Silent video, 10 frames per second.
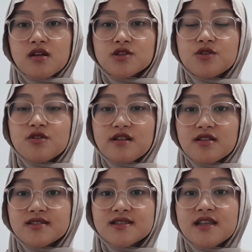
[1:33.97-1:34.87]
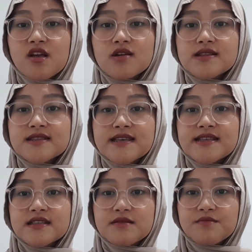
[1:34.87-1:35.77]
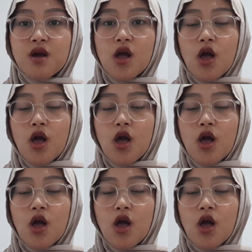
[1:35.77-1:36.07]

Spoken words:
journals that contain them